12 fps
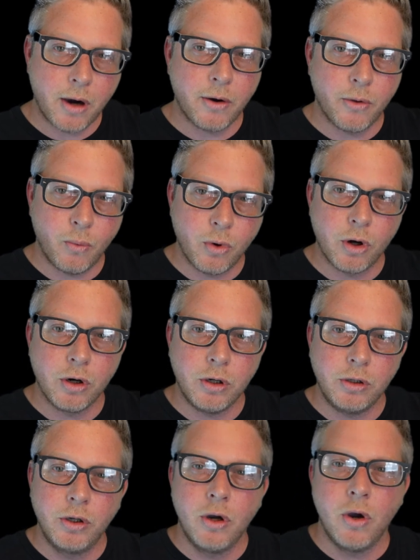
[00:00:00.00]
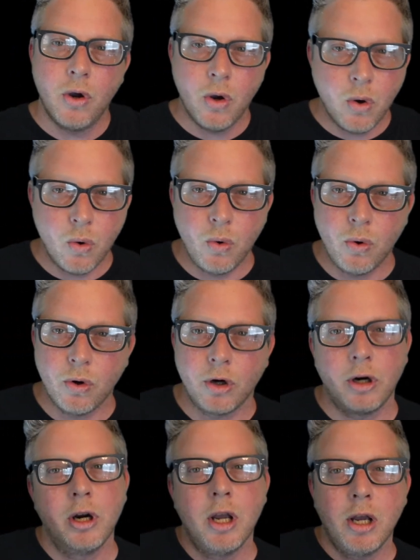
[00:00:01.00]
of the world,
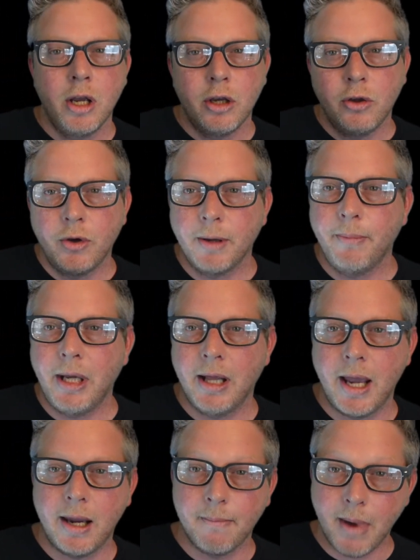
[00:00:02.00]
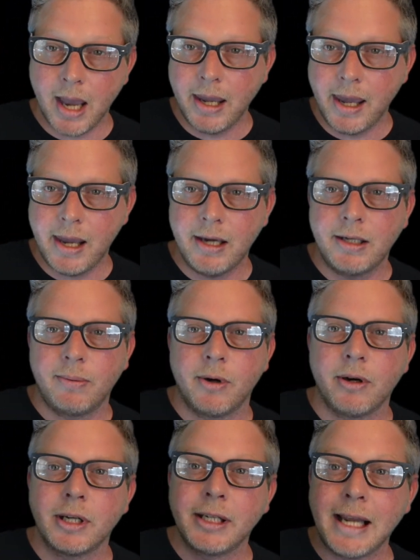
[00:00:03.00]
or you can be like in my case
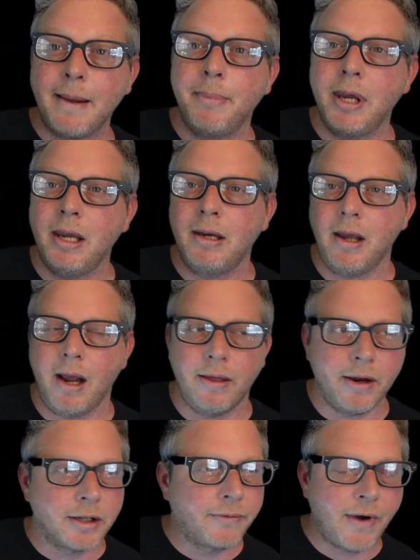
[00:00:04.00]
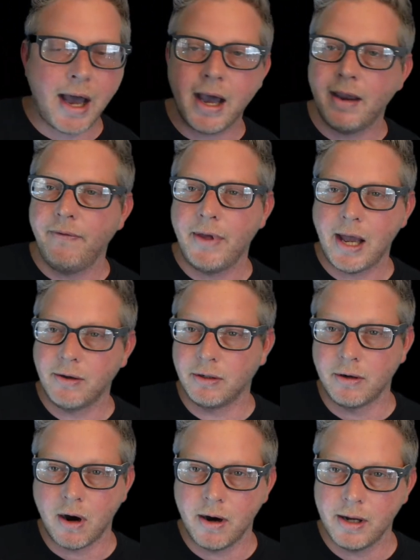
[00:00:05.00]
where it's St. Pete and there's
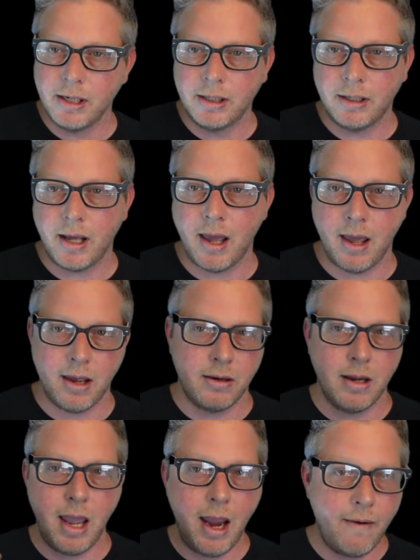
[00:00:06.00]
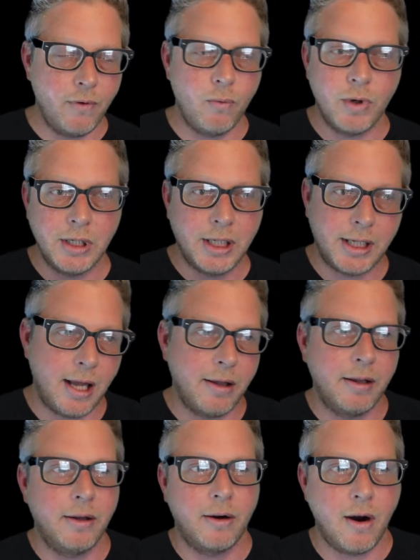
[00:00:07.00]
5,000 artists and everyone's
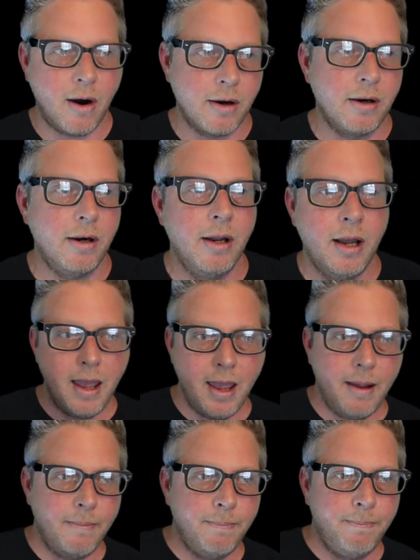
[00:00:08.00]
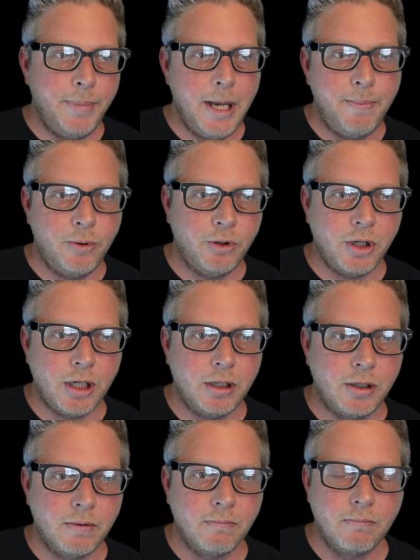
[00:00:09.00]
selling their art and people
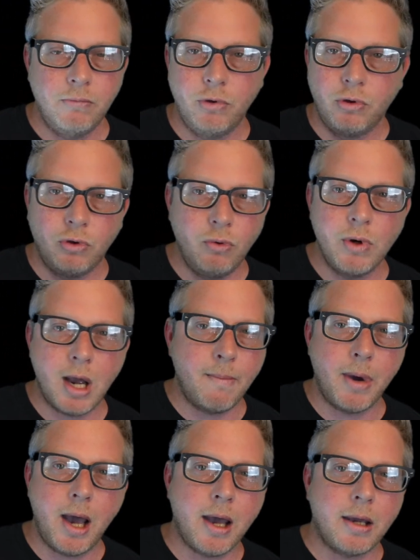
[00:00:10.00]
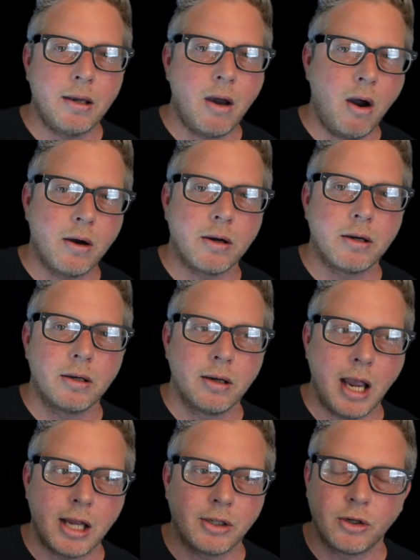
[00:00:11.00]
just do not buy art
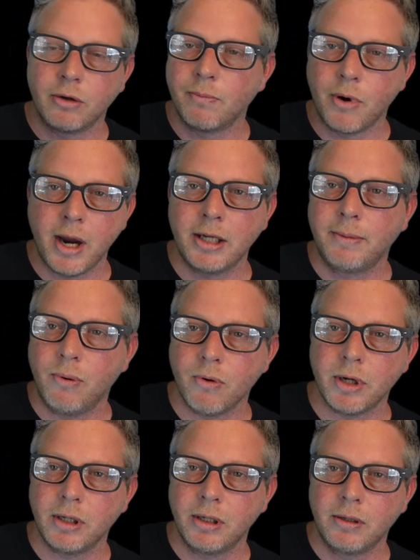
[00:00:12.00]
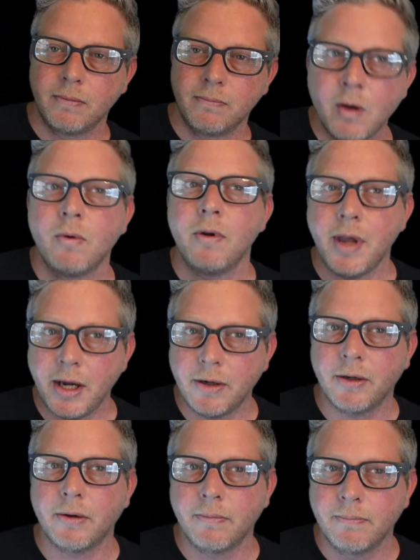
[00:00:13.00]
at certain price points. Well, they do,